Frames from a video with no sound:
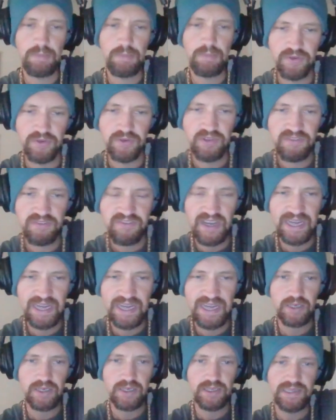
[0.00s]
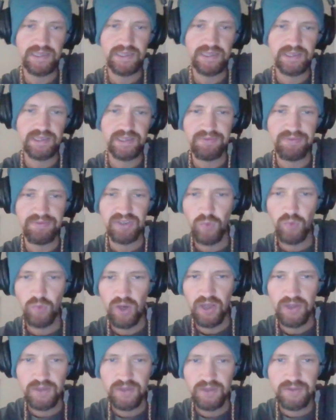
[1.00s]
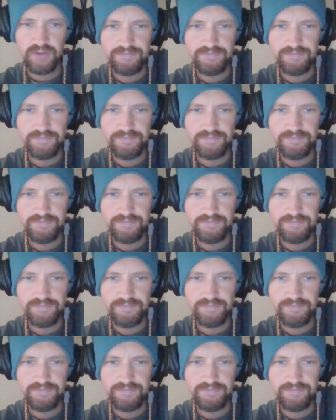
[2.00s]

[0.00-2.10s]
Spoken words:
before the fire in 1871.